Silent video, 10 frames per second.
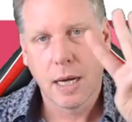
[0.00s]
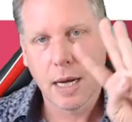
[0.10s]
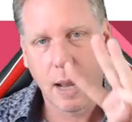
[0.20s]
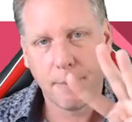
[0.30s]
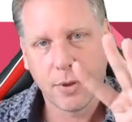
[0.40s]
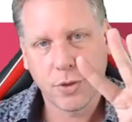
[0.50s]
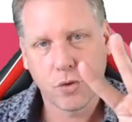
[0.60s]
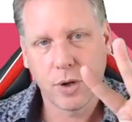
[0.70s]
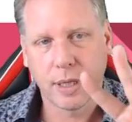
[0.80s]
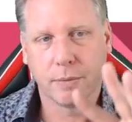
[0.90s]
Number
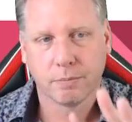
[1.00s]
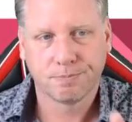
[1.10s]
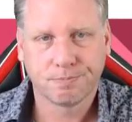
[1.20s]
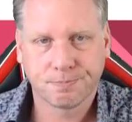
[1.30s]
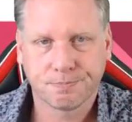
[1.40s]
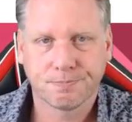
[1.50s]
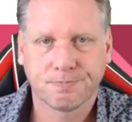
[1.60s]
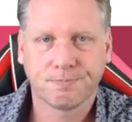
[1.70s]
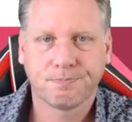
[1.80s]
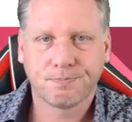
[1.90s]
3,
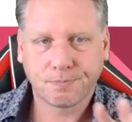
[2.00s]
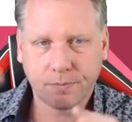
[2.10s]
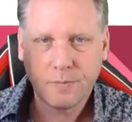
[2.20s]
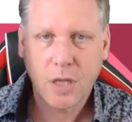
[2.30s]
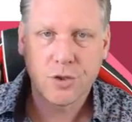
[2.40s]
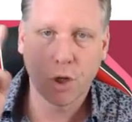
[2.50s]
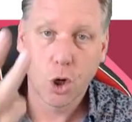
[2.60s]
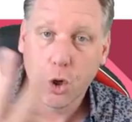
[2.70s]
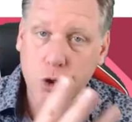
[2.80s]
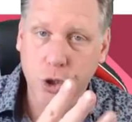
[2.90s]

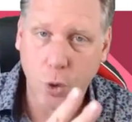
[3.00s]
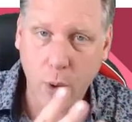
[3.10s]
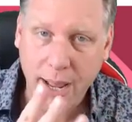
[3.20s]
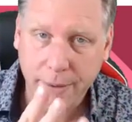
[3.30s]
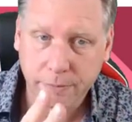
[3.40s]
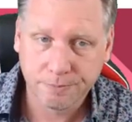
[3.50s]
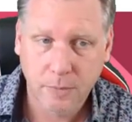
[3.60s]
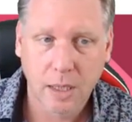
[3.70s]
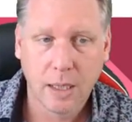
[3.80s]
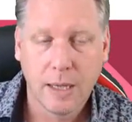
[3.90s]
solution aware.
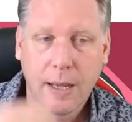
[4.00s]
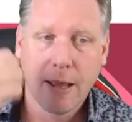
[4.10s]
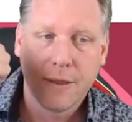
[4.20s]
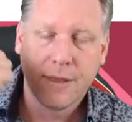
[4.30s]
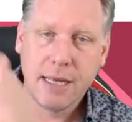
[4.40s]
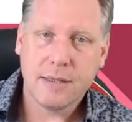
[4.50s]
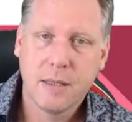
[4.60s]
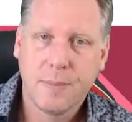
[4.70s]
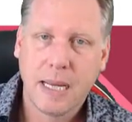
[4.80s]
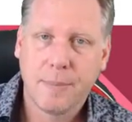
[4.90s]
These are
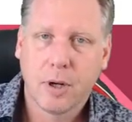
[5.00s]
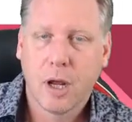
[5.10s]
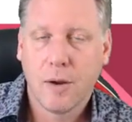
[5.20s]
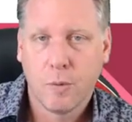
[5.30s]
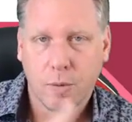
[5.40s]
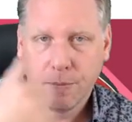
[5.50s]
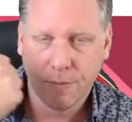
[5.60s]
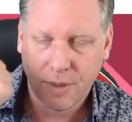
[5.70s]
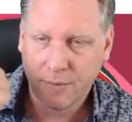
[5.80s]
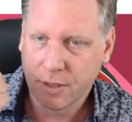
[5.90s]
the people who
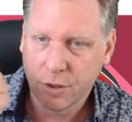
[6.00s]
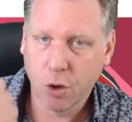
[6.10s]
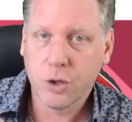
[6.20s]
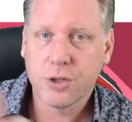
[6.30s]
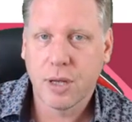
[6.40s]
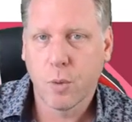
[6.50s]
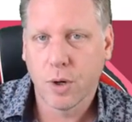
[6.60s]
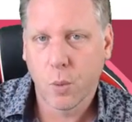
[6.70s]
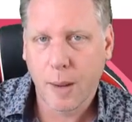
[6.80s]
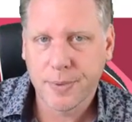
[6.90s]
they've acknowledged they
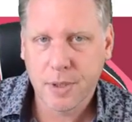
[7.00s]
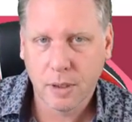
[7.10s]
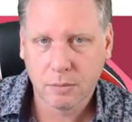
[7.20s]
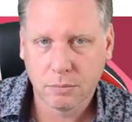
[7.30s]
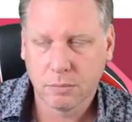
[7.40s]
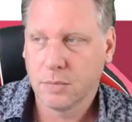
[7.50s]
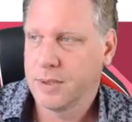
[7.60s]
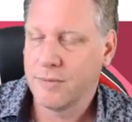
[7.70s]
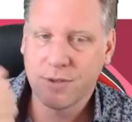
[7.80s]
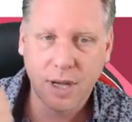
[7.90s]
want a website,
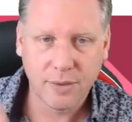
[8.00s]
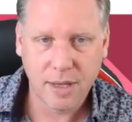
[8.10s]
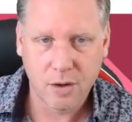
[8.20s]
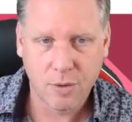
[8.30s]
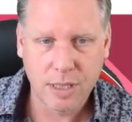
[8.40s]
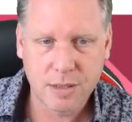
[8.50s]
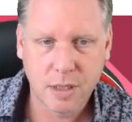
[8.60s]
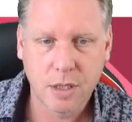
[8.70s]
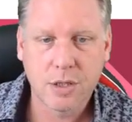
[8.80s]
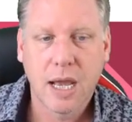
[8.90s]
they've done their
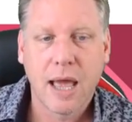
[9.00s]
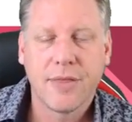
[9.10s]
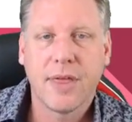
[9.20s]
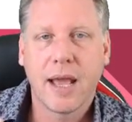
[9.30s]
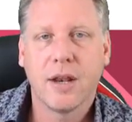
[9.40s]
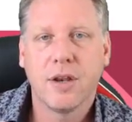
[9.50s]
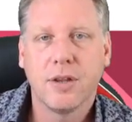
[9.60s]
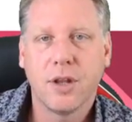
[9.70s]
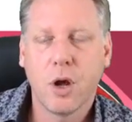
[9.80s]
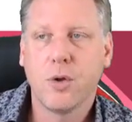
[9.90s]
research, they
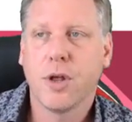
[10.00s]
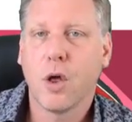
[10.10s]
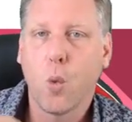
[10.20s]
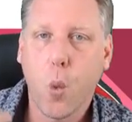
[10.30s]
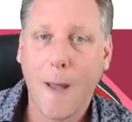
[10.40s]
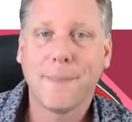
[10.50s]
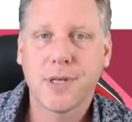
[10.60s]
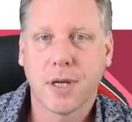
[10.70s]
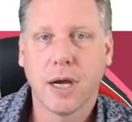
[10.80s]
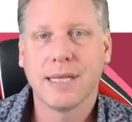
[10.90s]
know that a
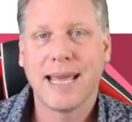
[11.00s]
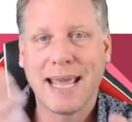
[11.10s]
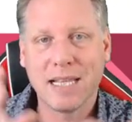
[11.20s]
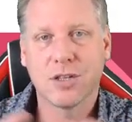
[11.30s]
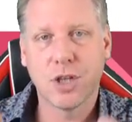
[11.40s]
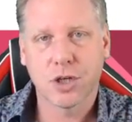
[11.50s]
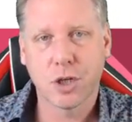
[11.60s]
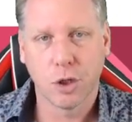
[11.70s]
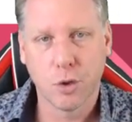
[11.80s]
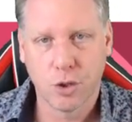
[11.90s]
website is the
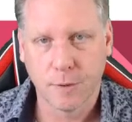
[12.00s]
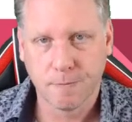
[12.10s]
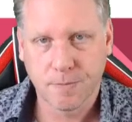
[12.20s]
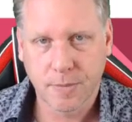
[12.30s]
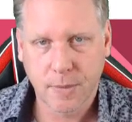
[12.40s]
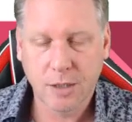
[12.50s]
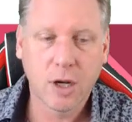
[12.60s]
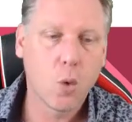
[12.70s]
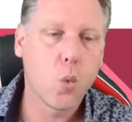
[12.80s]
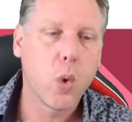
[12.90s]
solution. They
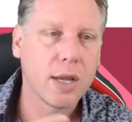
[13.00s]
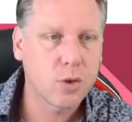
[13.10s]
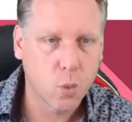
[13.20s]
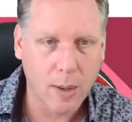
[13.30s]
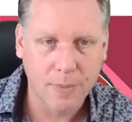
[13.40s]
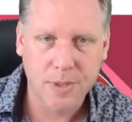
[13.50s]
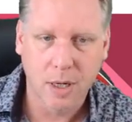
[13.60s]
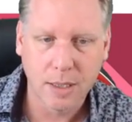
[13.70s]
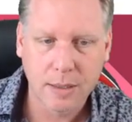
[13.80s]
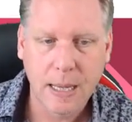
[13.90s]
don't know which
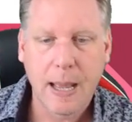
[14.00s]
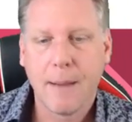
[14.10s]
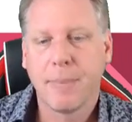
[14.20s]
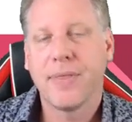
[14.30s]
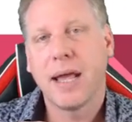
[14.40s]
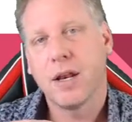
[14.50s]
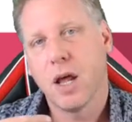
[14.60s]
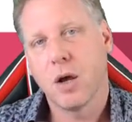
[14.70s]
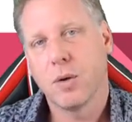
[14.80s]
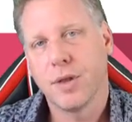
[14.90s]
website, but they
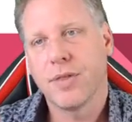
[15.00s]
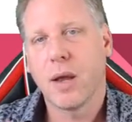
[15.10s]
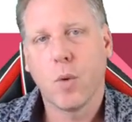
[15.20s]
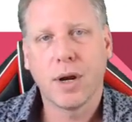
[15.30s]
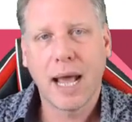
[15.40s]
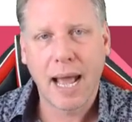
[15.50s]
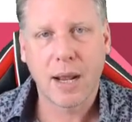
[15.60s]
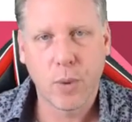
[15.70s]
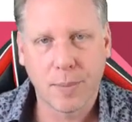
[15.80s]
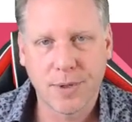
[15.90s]
know that they want
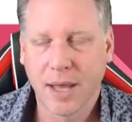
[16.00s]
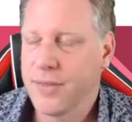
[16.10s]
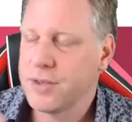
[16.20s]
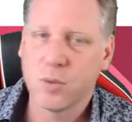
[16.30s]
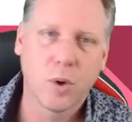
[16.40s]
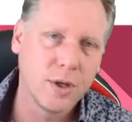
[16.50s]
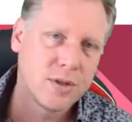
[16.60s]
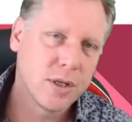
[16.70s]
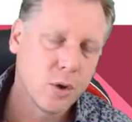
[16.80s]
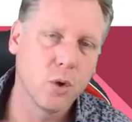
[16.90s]
a website. And this is what you
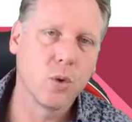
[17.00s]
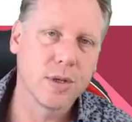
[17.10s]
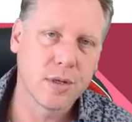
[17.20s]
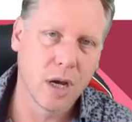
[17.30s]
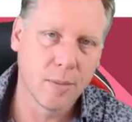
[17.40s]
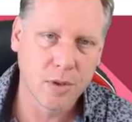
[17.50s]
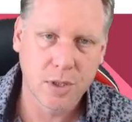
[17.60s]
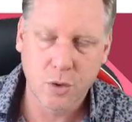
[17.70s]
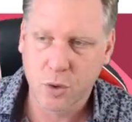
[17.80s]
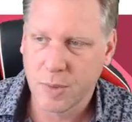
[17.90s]
see all the time on
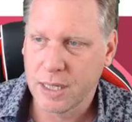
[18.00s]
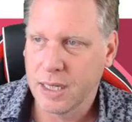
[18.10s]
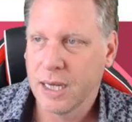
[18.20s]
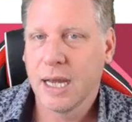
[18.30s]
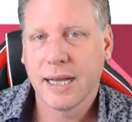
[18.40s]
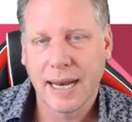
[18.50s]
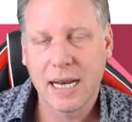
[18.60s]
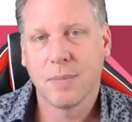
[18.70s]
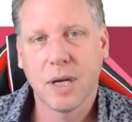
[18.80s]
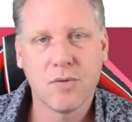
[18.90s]
social media. Can
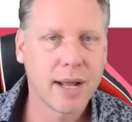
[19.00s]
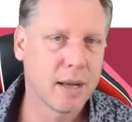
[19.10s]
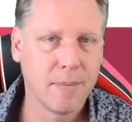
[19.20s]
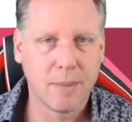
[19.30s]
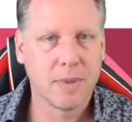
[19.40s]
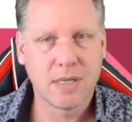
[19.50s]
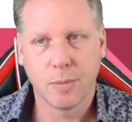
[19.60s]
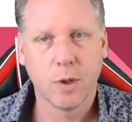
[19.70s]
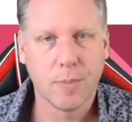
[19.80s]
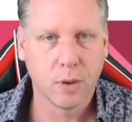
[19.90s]
anybody recommend me
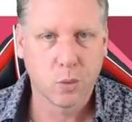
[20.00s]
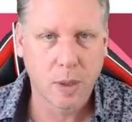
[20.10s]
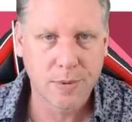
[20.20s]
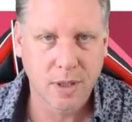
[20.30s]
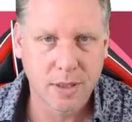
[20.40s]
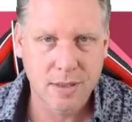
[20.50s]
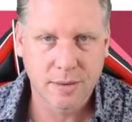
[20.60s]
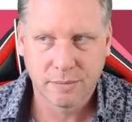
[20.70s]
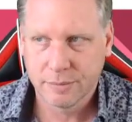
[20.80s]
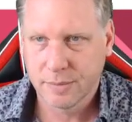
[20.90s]
someone who builds websites?